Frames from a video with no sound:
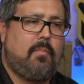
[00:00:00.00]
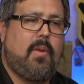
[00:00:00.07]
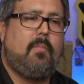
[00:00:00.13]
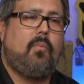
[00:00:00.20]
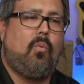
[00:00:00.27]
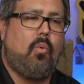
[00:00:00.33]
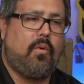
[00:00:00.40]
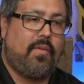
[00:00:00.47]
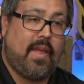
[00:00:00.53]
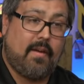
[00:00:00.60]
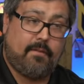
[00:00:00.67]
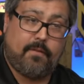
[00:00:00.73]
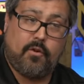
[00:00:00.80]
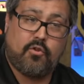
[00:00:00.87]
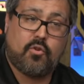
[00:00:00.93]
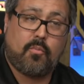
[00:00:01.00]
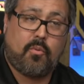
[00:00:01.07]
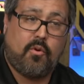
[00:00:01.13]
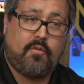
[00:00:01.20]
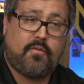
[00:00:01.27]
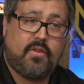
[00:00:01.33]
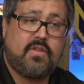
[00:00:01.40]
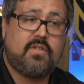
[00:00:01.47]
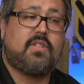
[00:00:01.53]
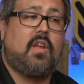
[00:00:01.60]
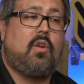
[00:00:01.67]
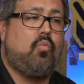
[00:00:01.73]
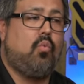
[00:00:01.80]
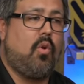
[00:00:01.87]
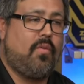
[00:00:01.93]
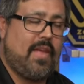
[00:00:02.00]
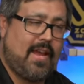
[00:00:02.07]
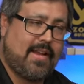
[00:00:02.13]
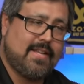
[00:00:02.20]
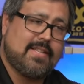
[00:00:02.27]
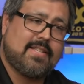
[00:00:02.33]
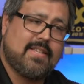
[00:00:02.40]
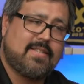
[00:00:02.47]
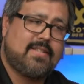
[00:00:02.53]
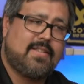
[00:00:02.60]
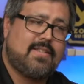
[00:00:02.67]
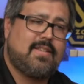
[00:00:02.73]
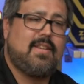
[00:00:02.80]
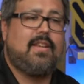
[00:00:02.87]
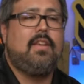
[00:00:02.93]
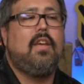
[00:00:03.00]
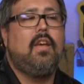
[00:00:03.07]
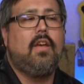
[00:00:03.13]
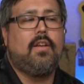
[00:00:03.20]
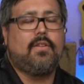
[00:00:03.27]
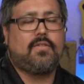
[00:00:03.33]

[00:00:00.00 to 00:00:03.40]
People want that future proofness. They yeah. want that consistency. Mm -hmm.